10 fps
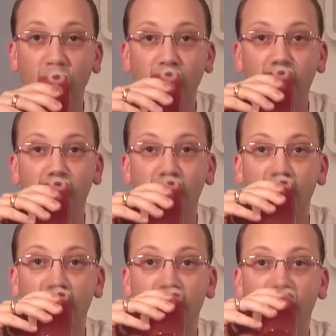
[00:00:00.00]

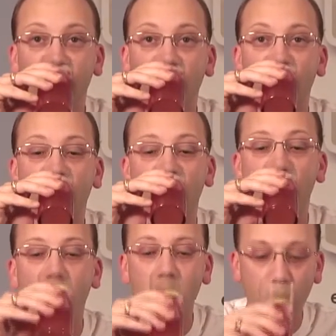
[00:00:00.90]

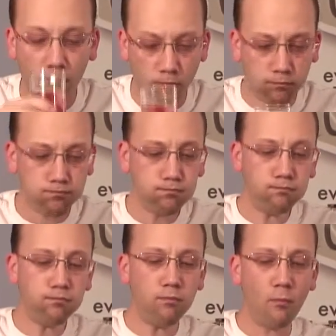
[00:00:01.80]

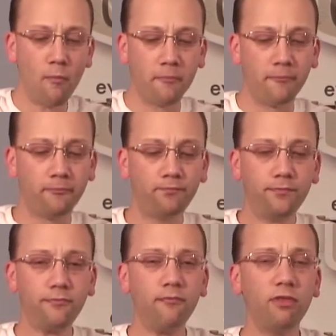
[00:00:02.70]

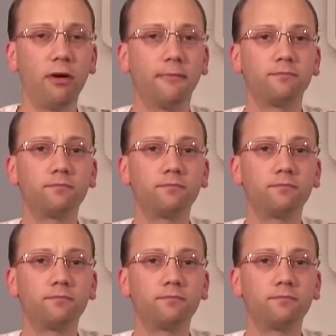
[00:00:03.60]
Nobody speaks.